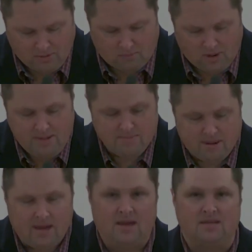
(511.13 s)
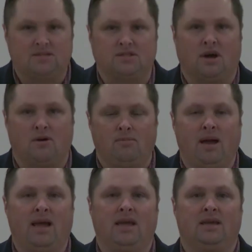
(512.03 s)
We must
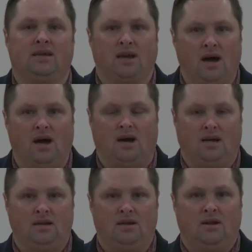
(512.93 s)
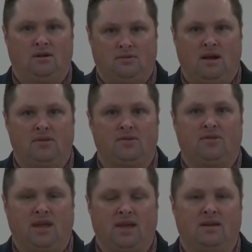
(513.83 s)
obey God rather
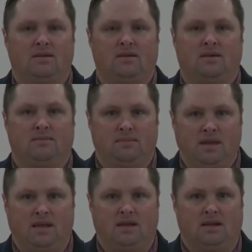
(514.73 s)
than men.